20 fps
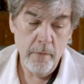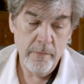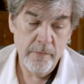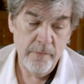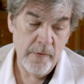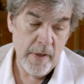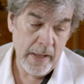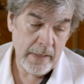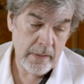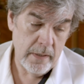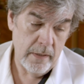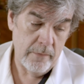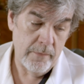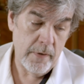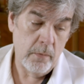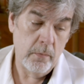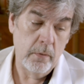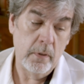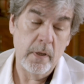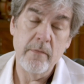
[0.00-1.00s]
effective
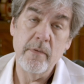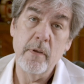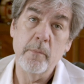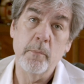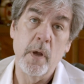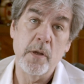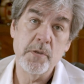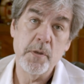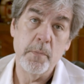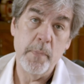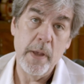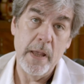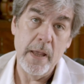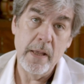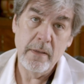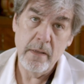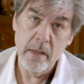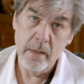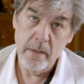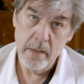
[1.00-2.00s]
at relieving muscle
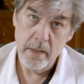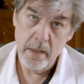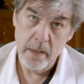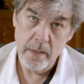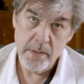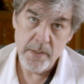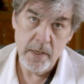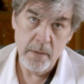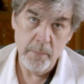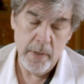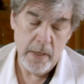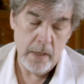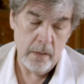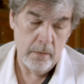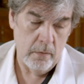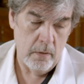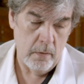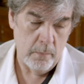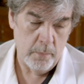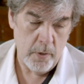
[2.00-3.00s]
pain than the CBD
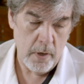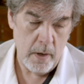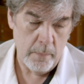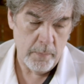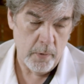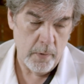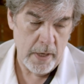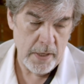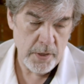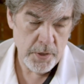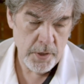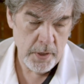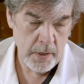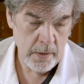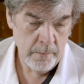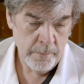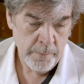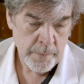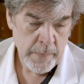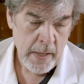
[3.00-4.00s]
alone
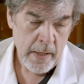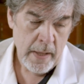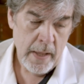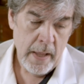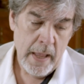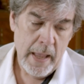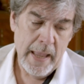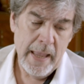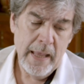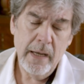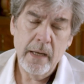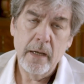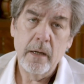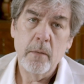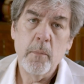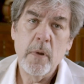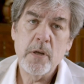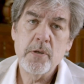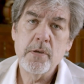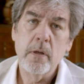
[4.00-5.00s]
preparation, and at a
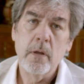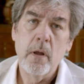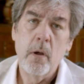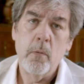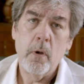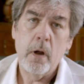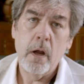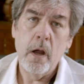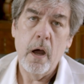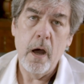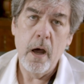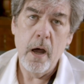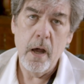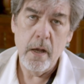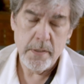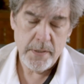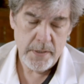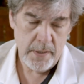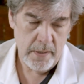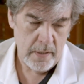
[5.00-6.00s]
much lower
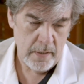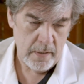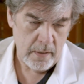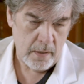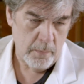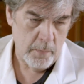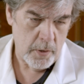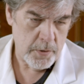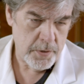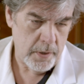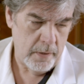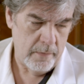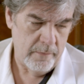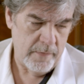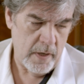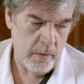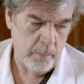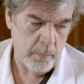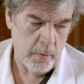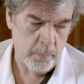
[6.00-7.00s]
cost than the commercially
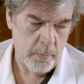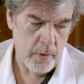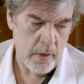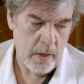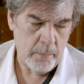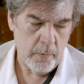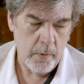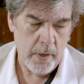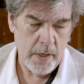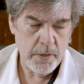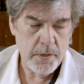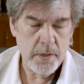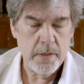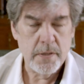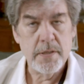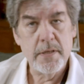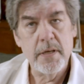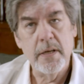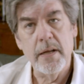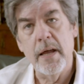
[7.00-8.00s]
available
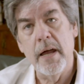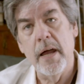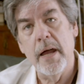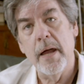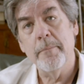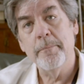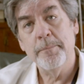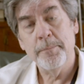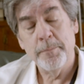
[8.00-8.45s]
preparations today.